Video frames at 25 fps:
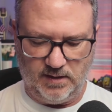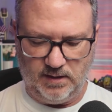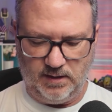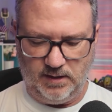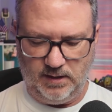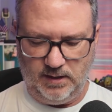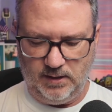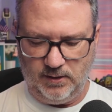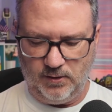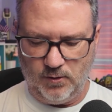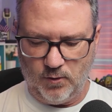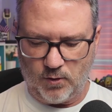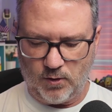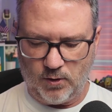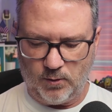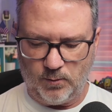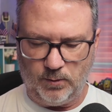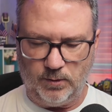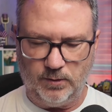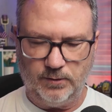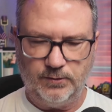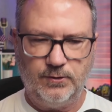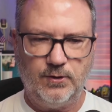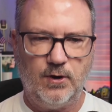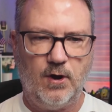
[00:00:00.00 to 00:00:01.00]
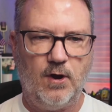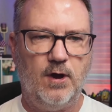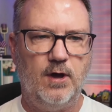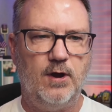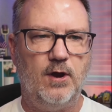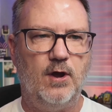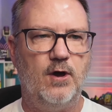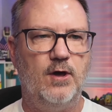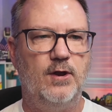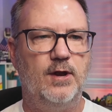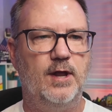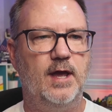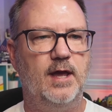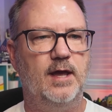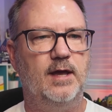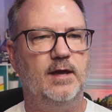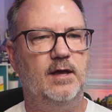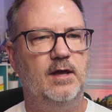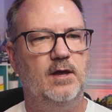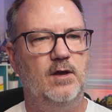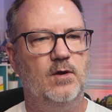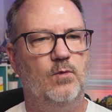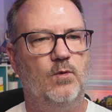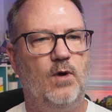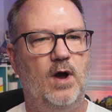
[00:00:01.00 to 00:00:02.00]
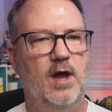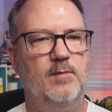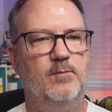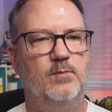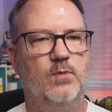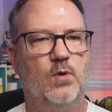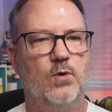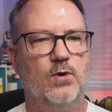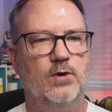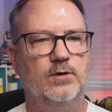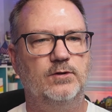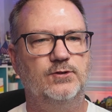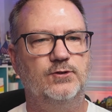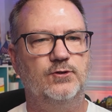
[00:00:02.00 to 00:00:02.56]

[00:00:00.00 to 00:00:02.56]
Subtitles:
Igor will draw it on a whiteboard